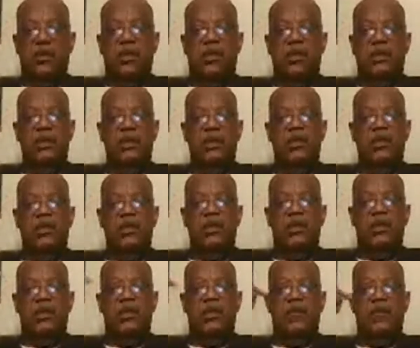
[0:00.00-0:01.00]
And
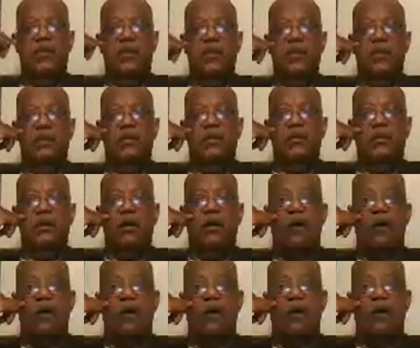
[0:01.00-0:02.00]
there
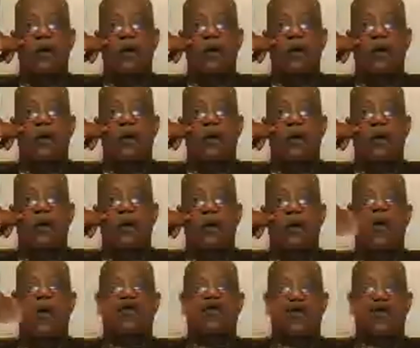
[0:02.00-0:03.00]
are what's known as
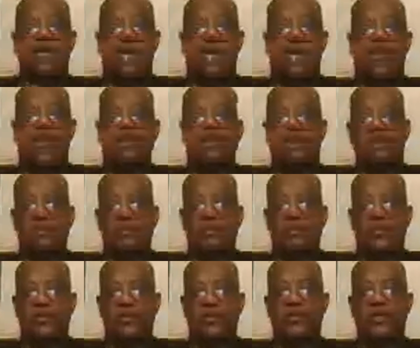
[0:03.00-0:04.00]
proselyte
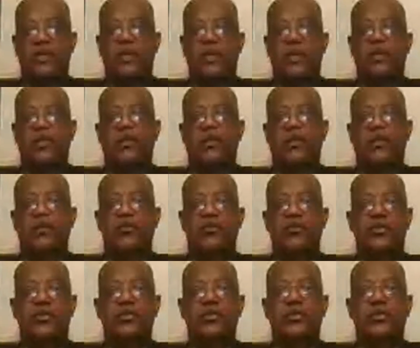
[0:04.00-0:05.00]
Jews,
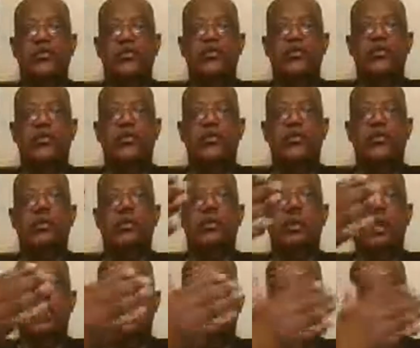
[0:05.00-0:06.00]
those who
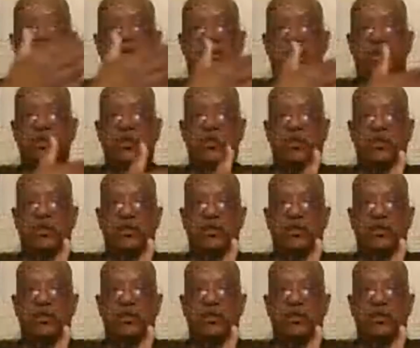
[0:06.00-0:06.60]
were at once